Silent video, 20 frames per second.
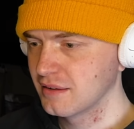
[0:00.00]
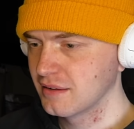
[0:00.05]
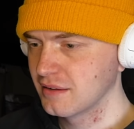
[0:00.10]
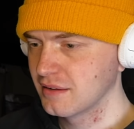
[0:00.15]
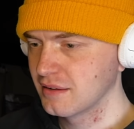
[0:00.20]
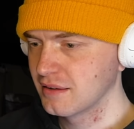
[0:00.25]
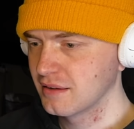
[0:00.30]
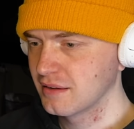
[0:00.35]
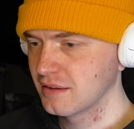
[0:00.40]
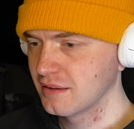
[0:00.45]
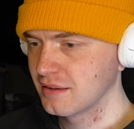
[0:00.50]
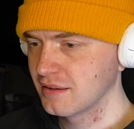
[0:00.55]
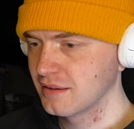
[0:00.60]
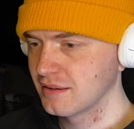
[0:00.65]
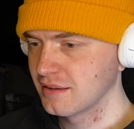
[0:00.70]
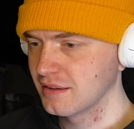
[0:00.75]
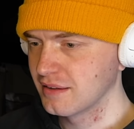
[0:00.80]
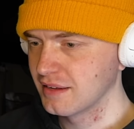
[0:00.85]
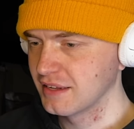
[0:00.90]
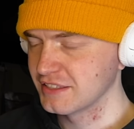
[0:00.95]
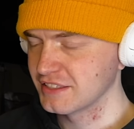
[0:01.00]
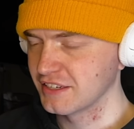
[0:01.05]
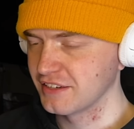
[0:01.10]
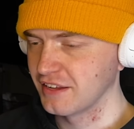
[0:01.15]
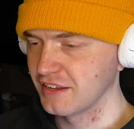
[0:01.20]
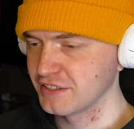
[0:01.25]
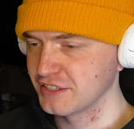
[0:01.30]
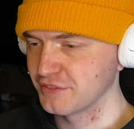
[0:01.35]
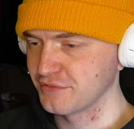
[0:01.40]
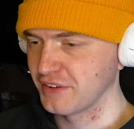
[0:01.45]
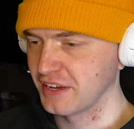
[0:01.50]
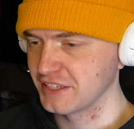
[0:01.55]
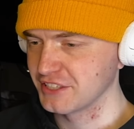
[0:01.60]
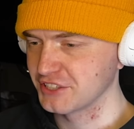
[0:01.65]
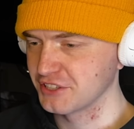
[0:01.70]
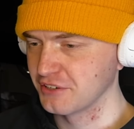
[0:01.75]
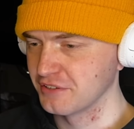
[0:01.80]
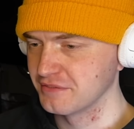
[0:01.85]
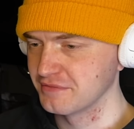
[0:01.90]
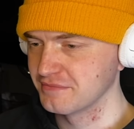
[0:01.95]
It's a fake
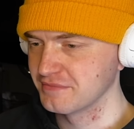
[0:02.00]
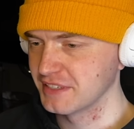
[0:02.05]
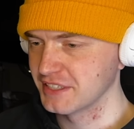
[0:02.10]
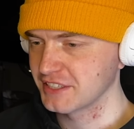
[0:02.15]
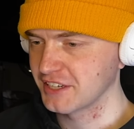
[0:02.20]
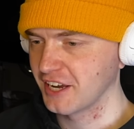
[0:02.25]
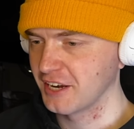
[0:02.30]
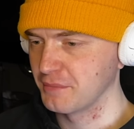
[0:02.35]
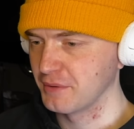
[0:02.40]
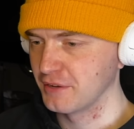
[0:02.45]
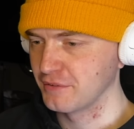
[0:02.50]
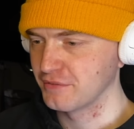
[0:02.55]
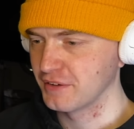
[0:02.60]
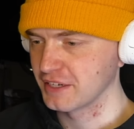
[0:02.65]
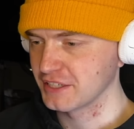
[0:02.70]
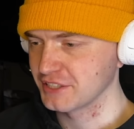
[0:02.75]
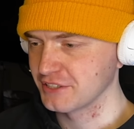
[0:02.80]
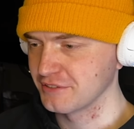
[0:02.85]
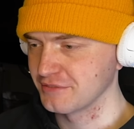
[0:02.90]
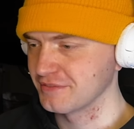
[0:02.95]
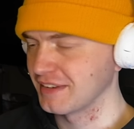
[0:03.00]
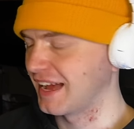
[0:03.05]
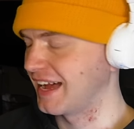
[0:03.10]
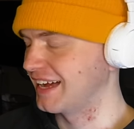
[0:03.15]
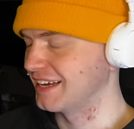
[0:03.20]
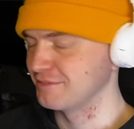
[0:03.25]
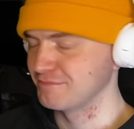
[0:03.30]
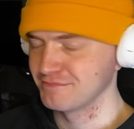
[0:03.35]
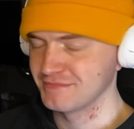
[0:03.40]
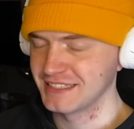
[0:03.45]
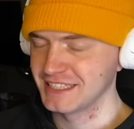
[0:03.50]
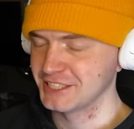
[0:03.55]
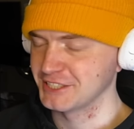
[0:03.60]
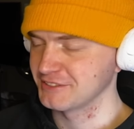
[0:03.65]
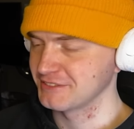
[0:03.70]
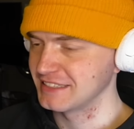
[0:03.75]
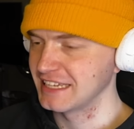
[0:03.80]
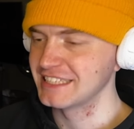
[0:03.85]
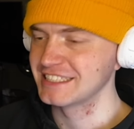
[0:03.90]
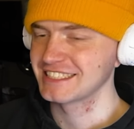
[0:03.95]
stone. It's gotta be a fake stone.
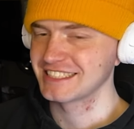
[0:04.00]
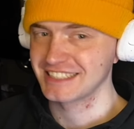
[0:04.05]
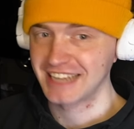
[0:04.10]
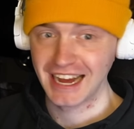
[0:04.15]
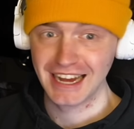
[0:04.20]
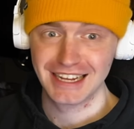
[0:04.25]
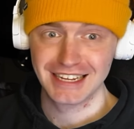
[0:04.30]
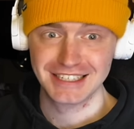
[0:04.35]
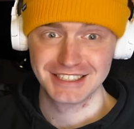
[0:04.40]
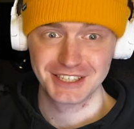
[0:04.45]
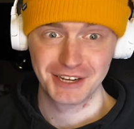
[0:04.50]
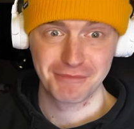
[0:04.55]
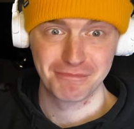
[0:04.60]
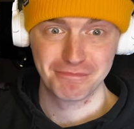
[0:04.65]
This guy is a